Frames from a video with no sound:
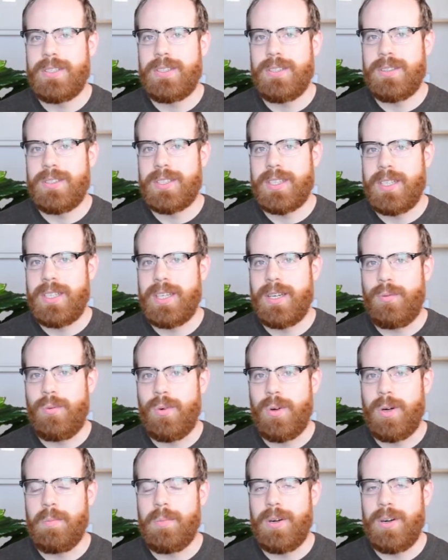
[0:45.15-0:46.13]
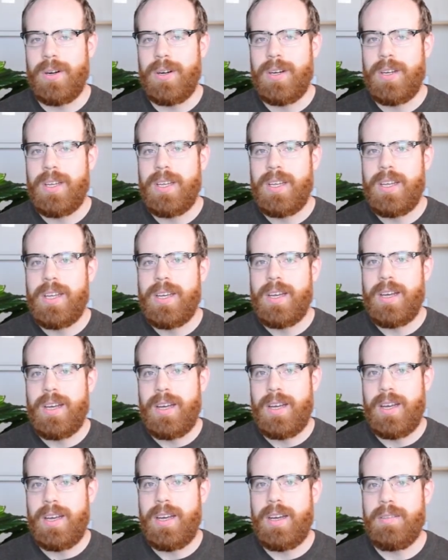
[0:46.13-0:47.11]
So it's going to get warmer
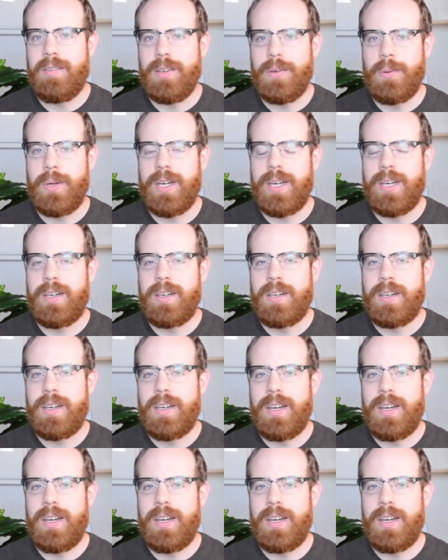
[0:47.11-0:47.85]
everywhere.